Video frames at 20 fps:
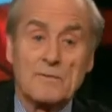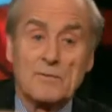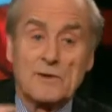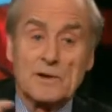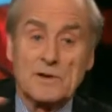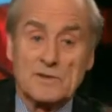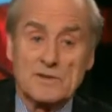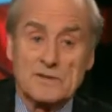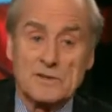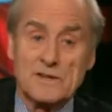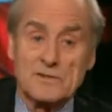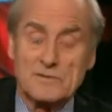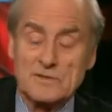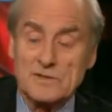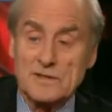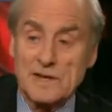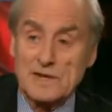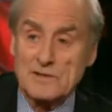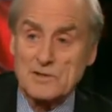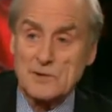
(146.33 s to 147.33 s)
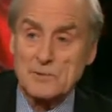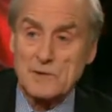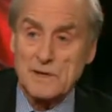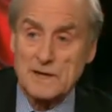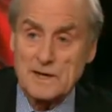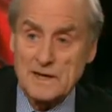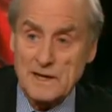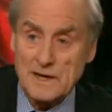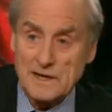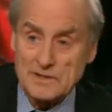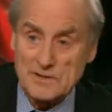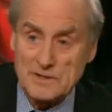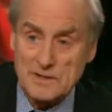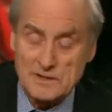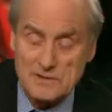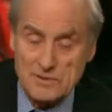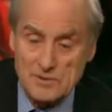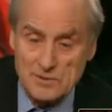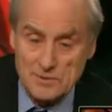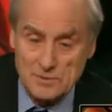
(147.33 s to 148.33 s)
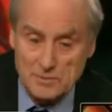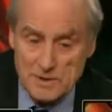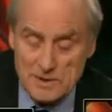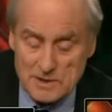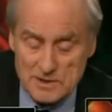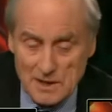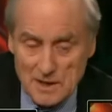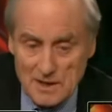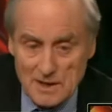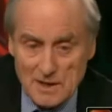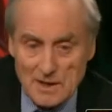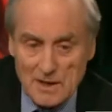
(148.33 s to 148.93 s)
because they used to take too many deck chairs on the beach.